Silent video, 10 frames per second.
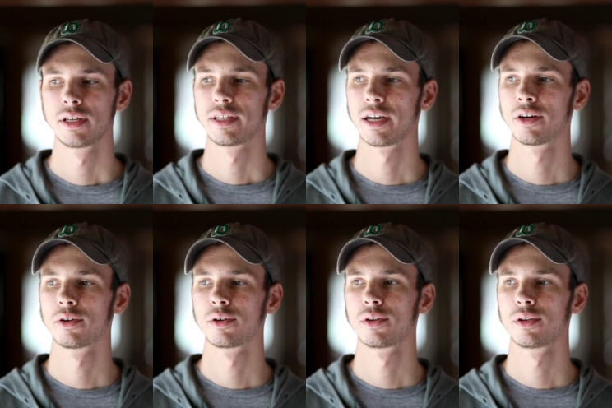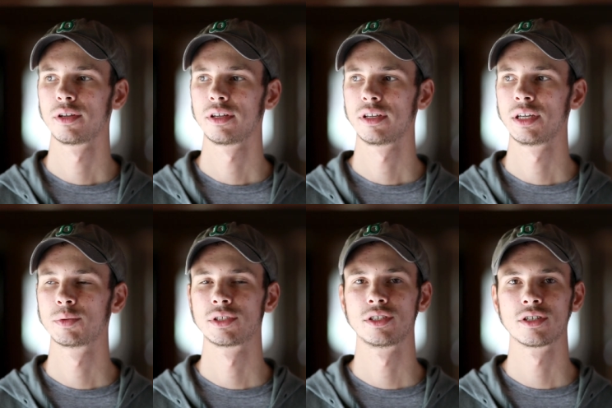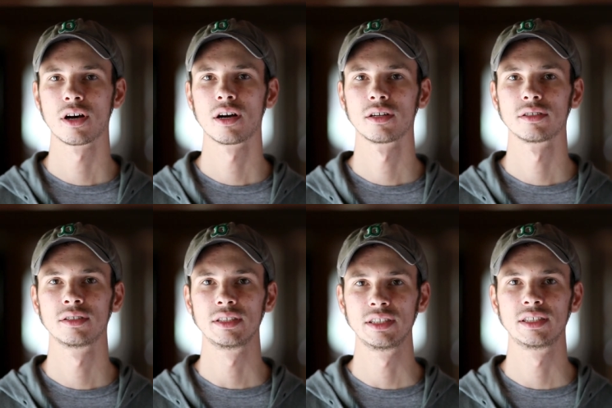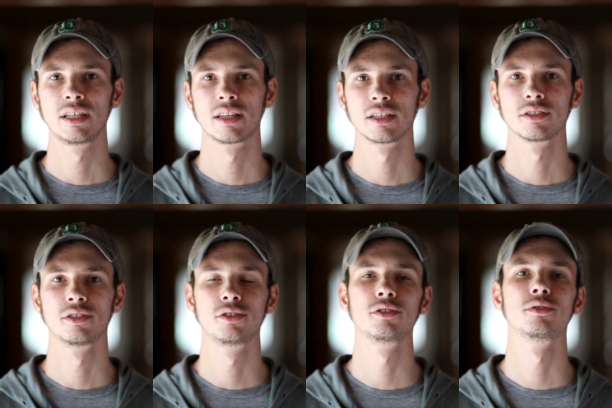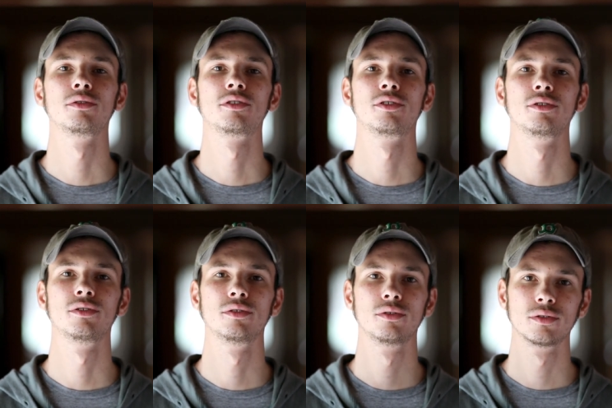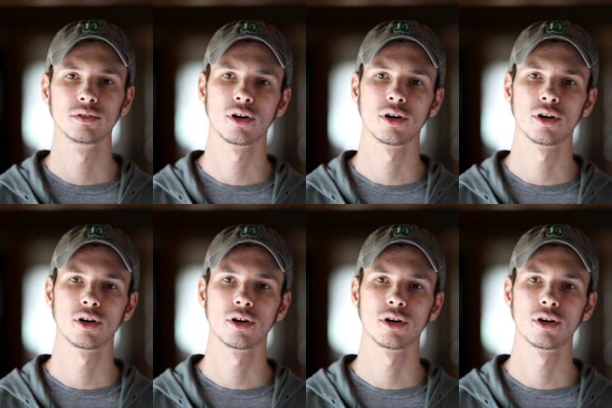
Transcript: Now, it was not an easy thing to do to